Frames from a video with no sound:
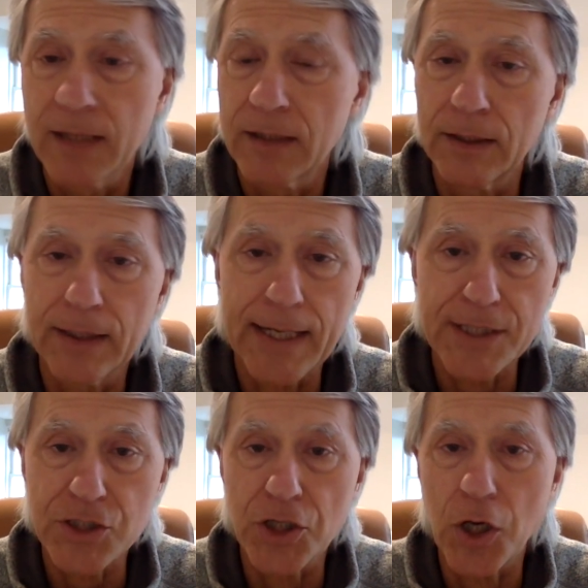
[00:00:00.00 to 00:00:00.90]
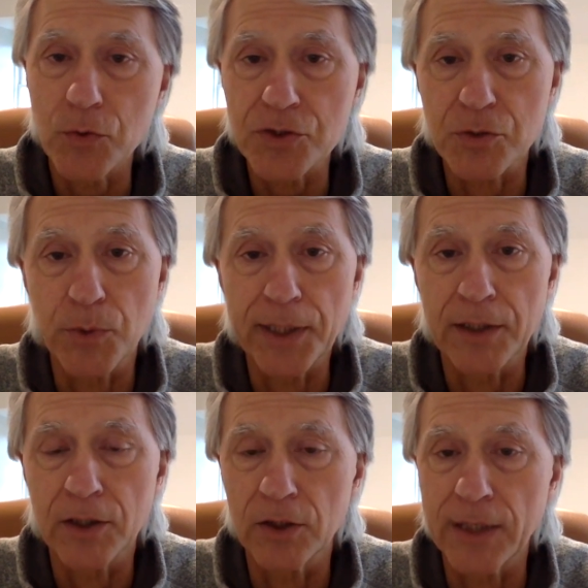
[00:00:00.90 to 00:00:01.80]
Let us know so we
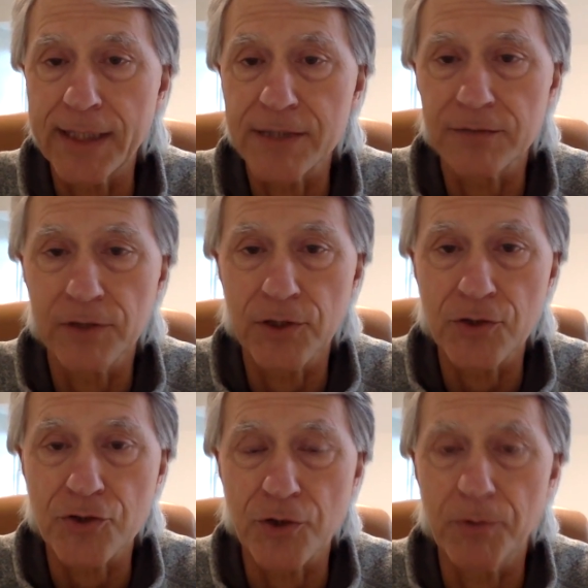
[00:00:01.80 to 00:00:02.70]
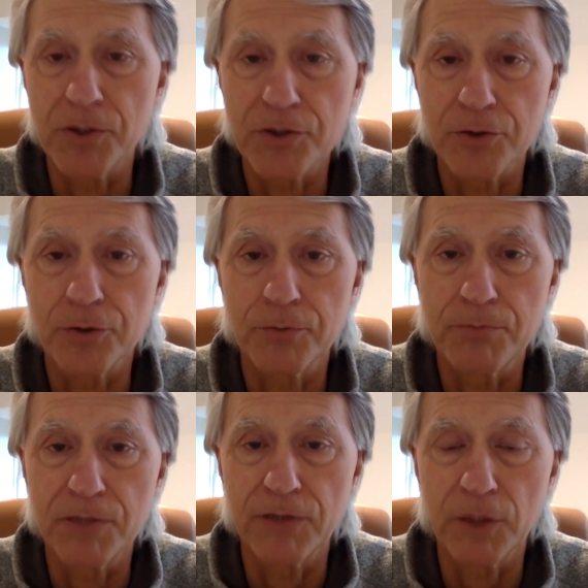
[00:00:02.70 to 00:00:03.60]
can collectively contribute to
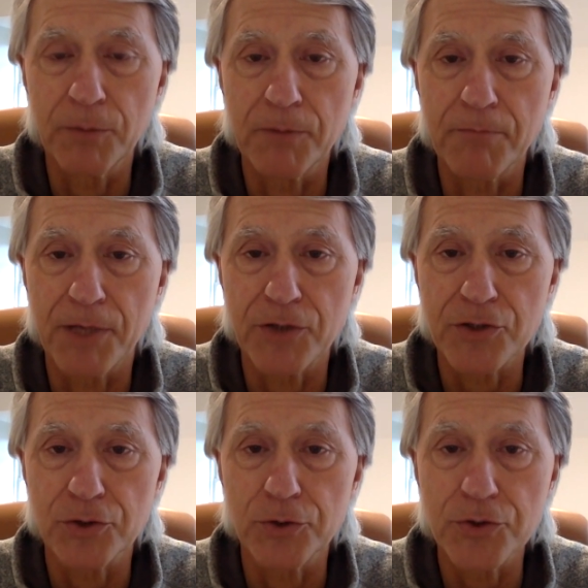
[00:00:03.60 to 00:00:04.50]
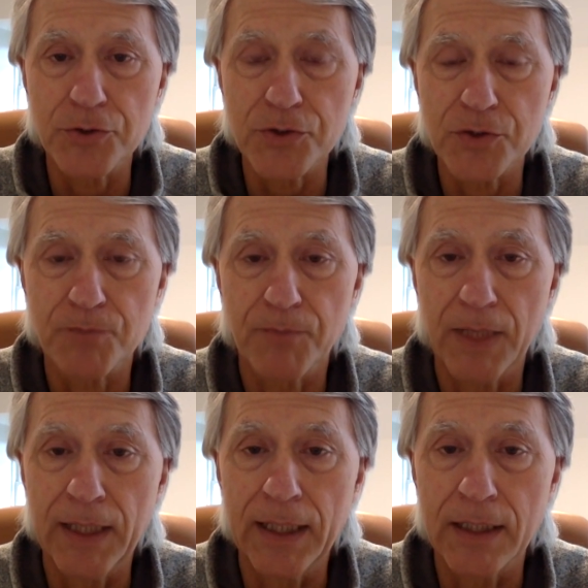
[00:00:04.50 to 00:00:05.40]
developing better solutions.
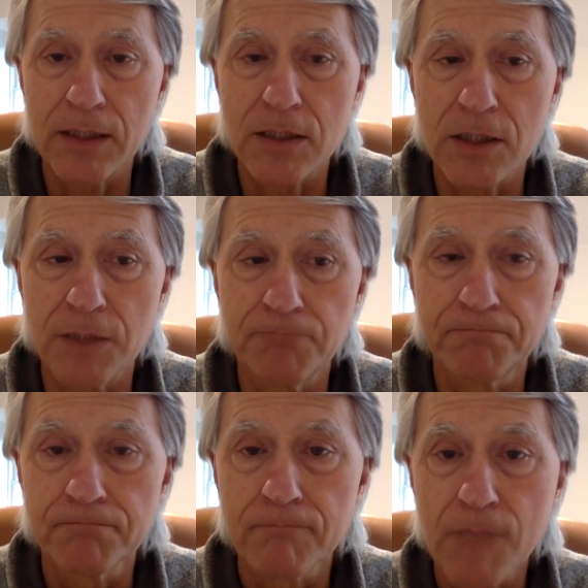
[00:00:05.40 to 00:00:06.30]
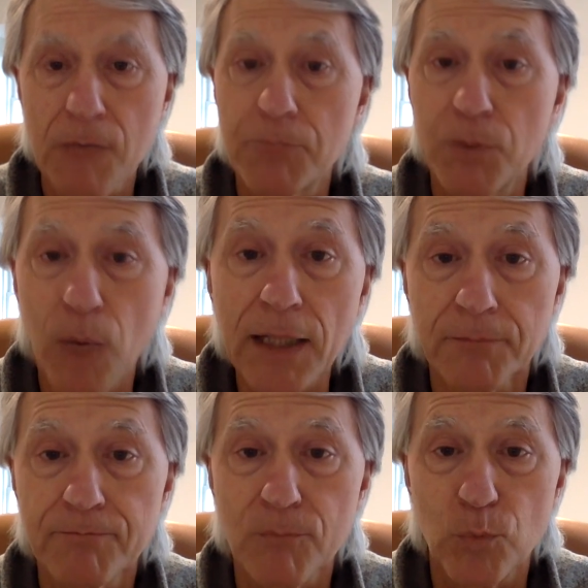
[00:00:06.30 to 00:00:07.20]
And be
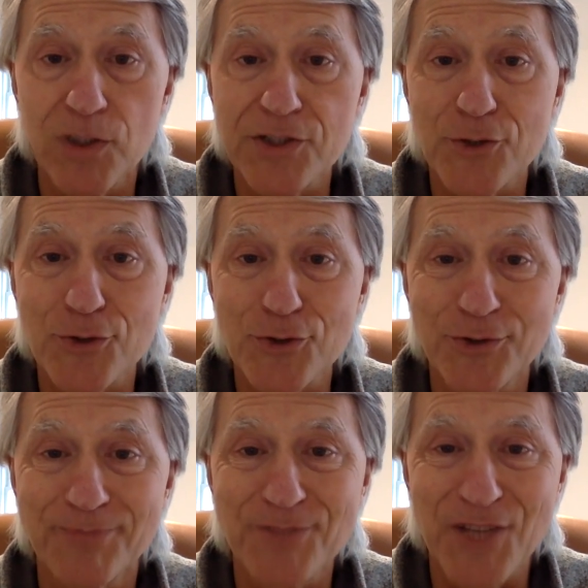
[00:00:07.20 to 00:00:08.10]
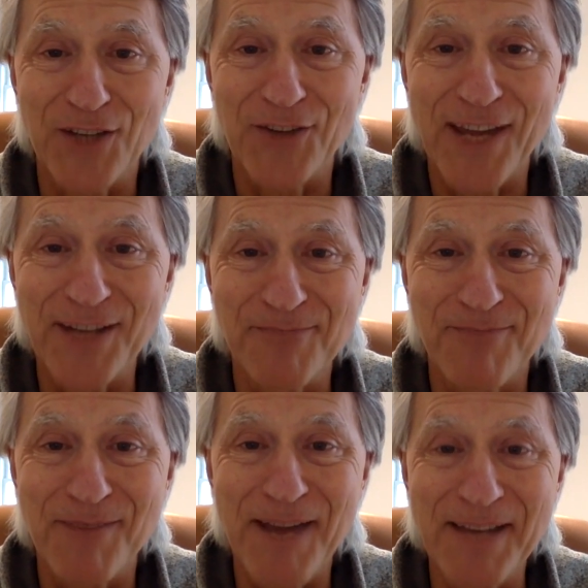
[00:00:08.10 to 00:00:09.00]
well. We'll see you soon. Take good care.
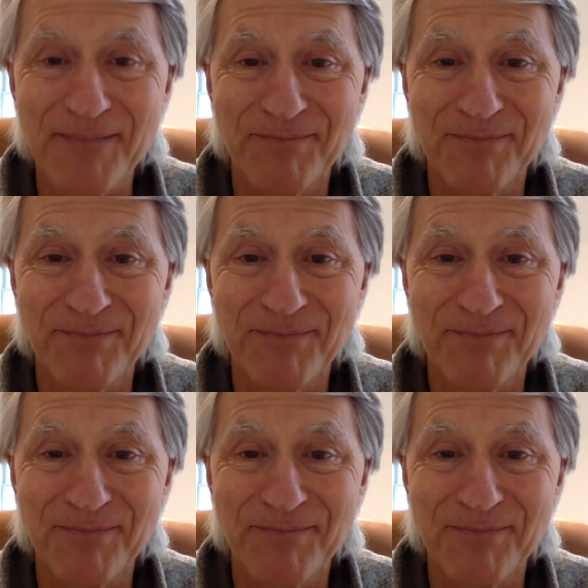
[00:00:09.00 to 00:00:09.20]
Bye-bye.